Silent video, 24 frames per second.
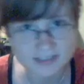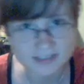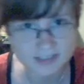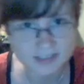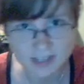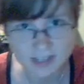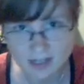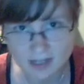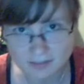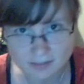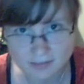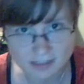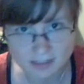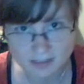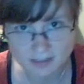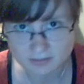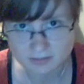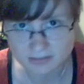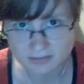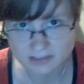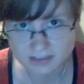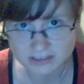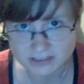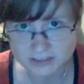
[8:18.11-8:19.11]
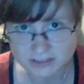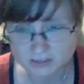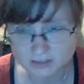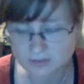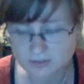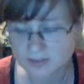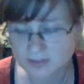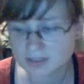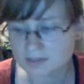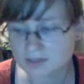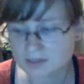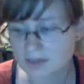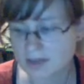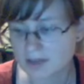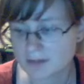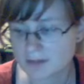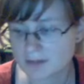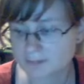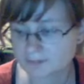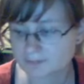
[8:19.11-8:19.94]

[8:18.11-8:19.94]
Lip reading: time that I was just talking about.